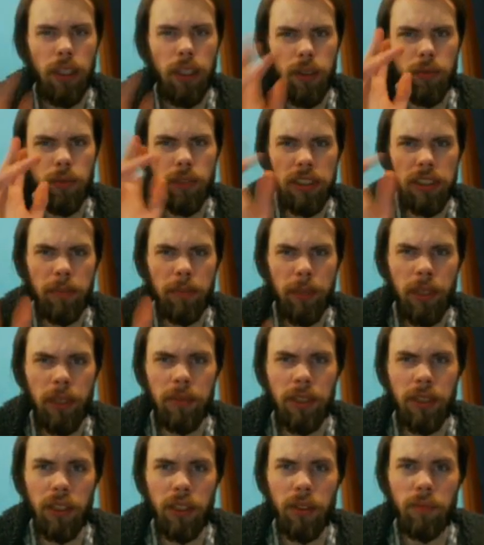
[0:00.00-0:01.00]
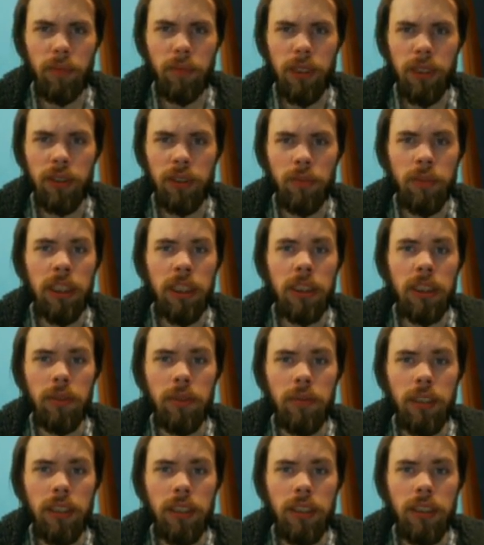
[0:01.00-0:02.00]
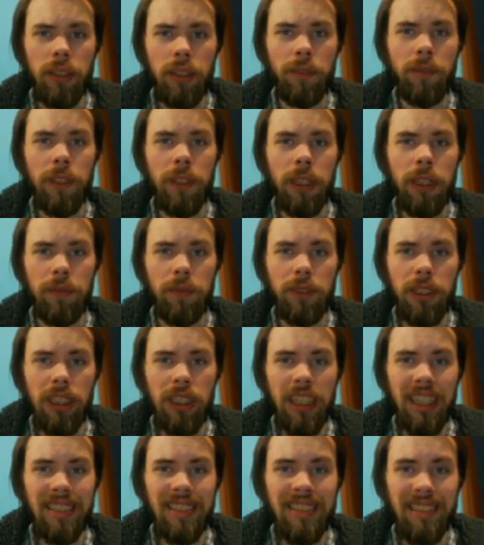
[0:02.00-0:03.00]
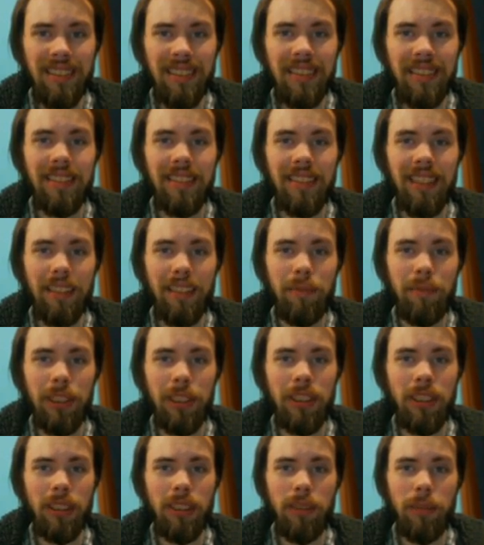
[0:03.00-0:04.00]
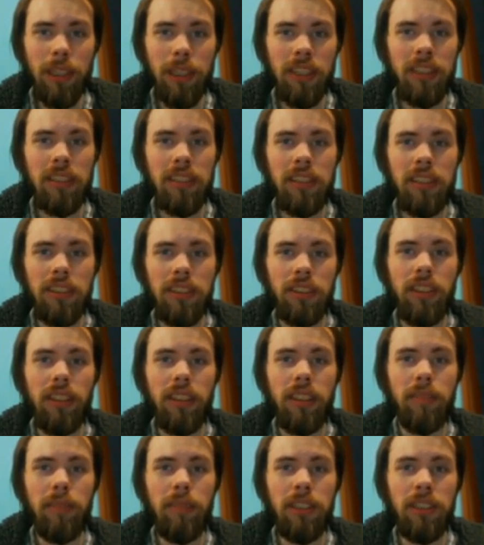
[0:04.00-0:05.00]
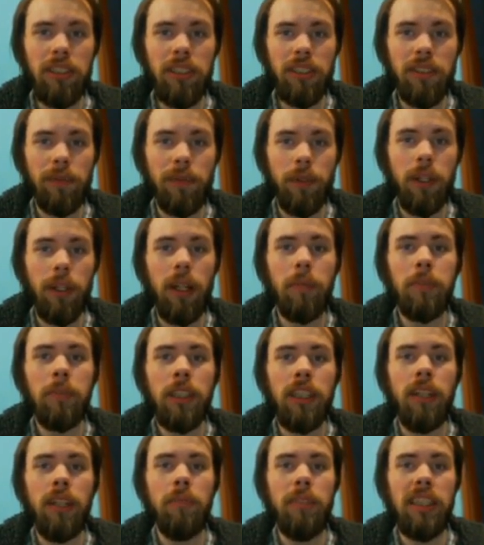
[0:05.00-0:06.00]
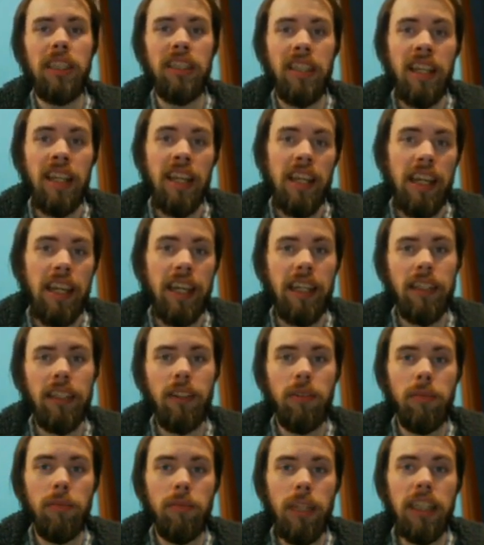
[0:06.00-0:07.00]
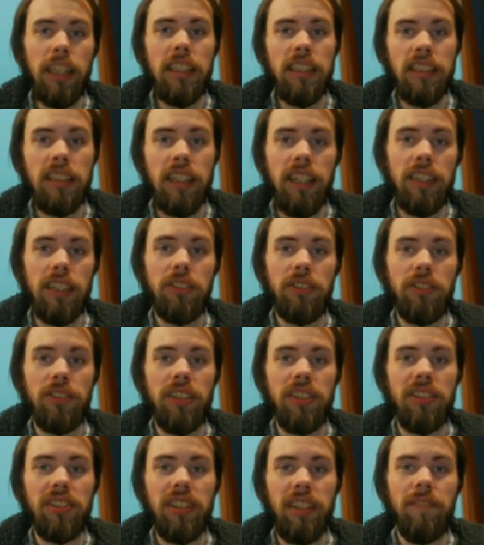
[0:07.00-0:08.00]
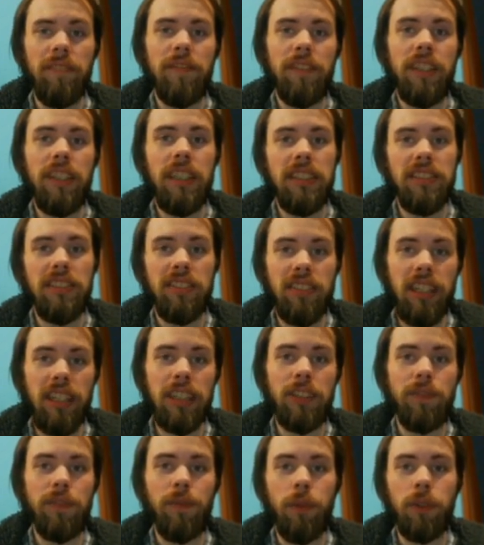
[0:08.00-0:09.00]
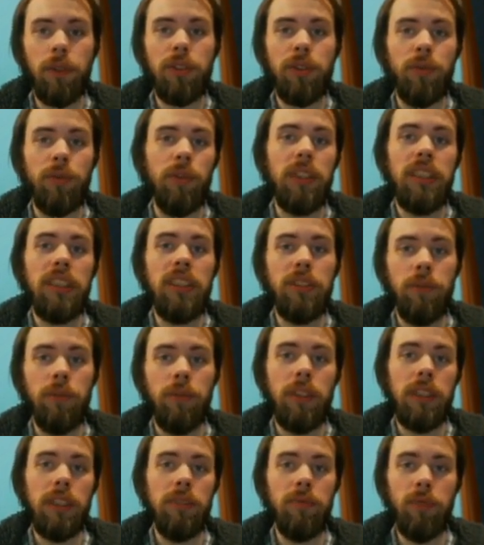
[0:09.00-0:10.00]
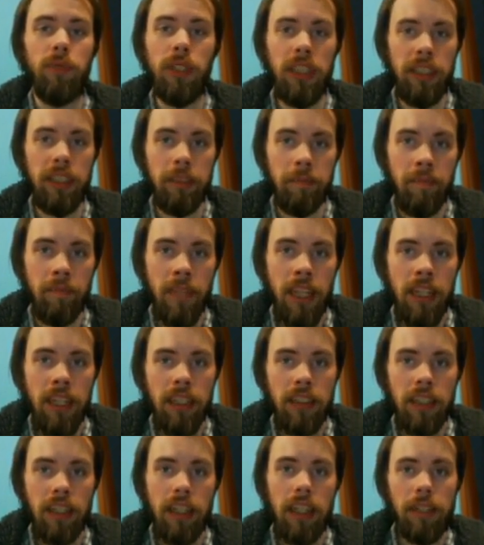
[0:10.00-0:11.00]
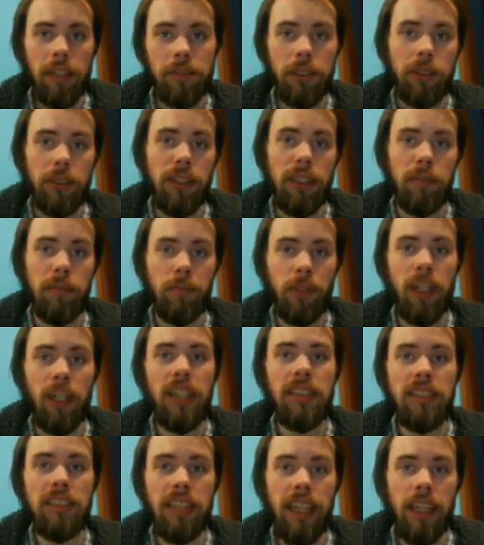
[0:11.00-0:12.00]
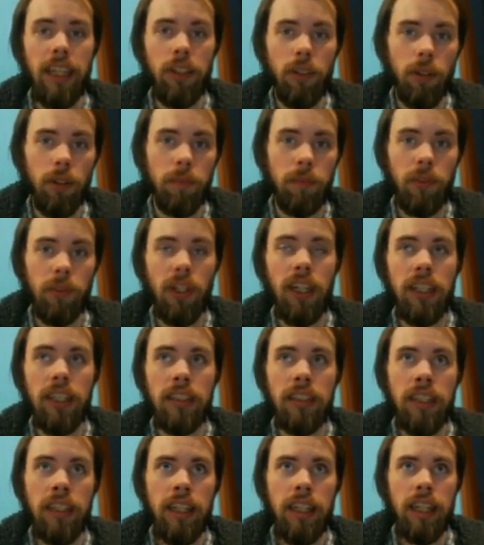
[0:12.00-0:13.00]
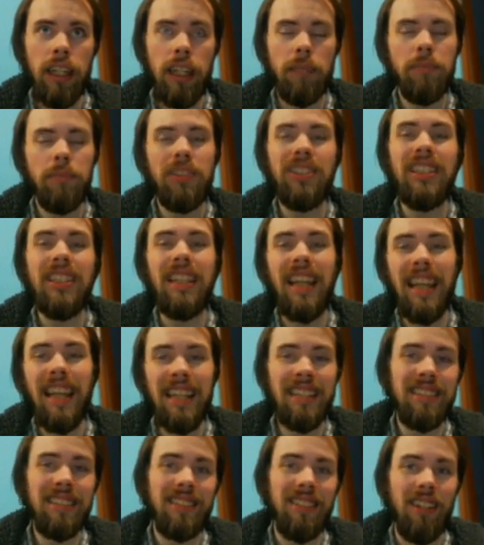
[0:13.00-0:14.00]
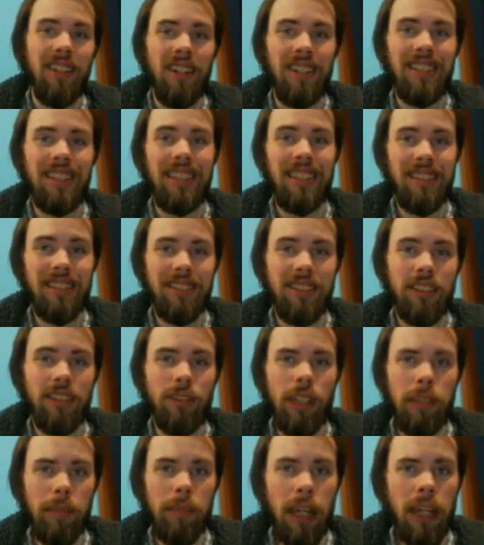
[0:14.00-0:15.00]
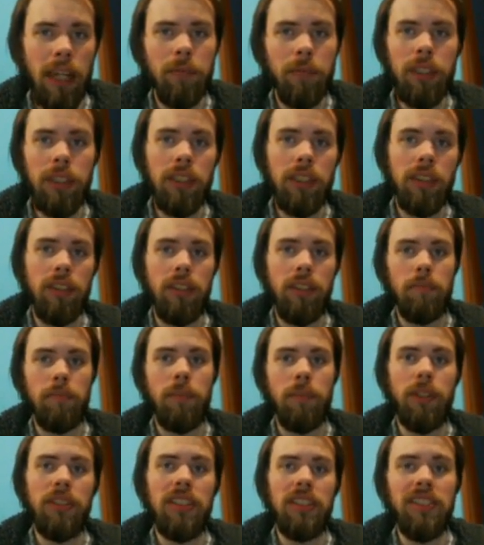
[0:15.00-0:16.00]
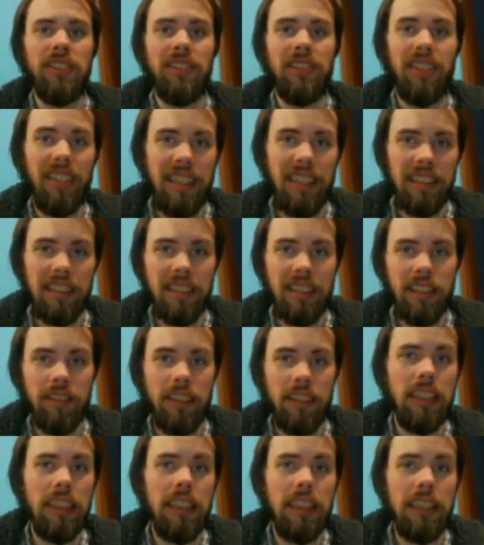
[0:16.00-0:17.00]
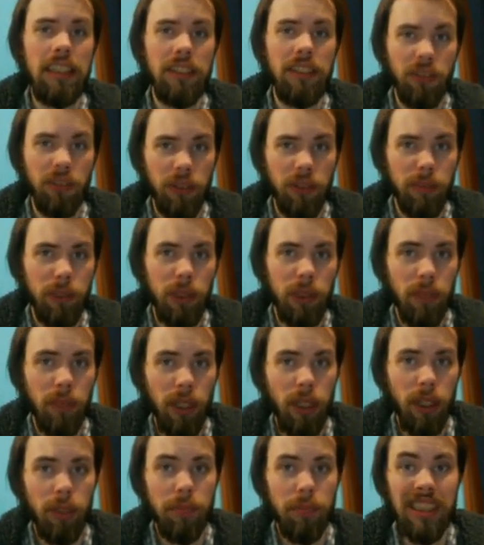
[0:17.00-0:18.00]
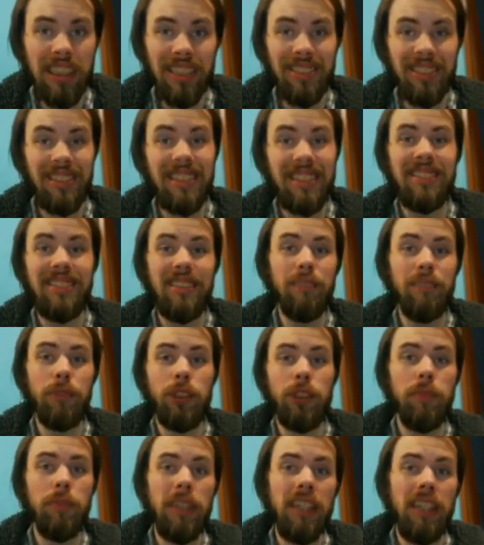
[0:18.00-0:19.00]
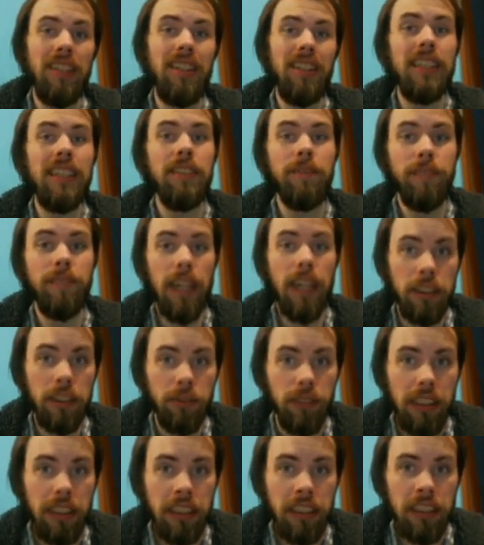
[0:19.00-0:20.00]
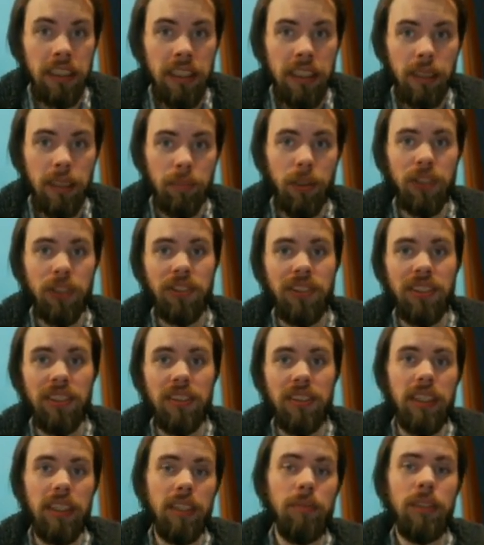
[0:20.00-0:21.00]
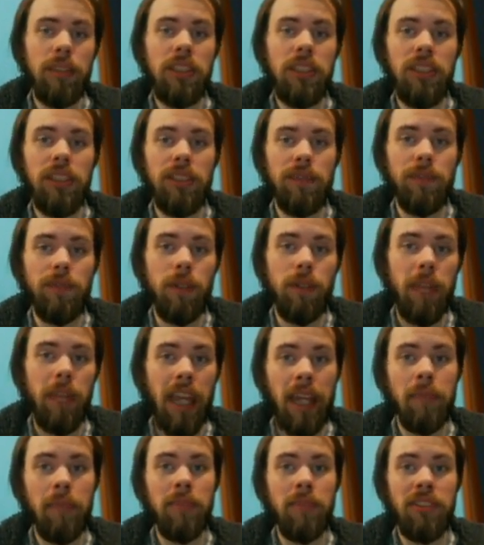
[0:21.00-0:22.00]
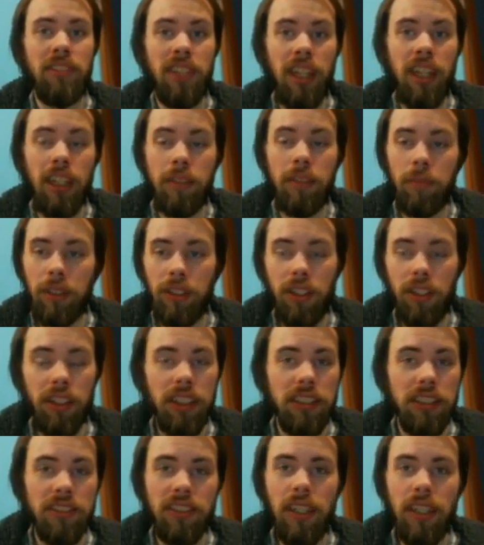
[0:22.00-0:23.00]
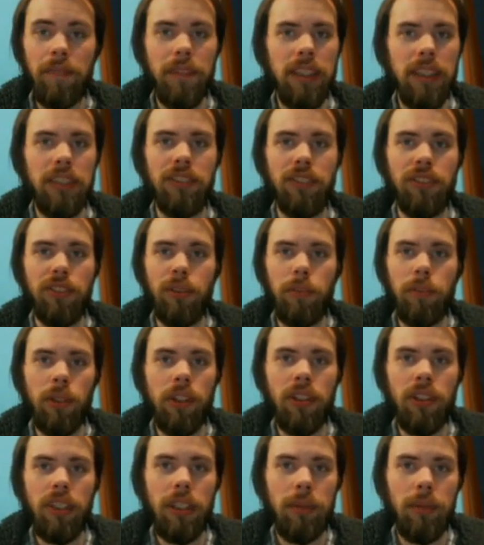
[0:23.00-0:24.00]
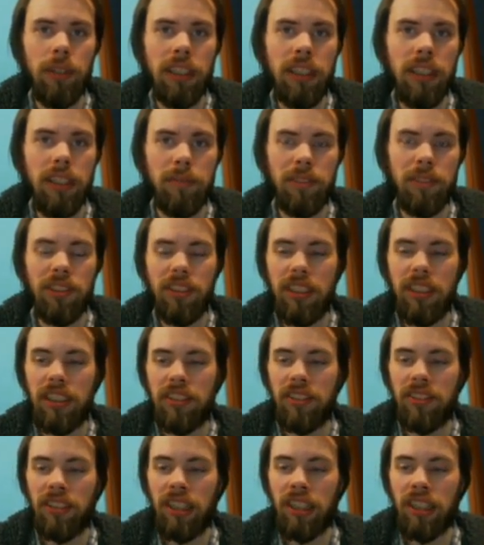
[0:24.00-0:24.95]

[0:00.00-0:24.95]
what's up? I'm the Ultimate Doom here doing another video for you guys, and this time we're talking about additional images for upcoming Halo Mega Construx Infinite sets for 2021. Now I have to credit Brian Tate or Brian MCX on Instagram. I will put his link down in the description below because he seems to be a leak factory. He posted images from Amazon with all this stuff and he's super early when it comes to this,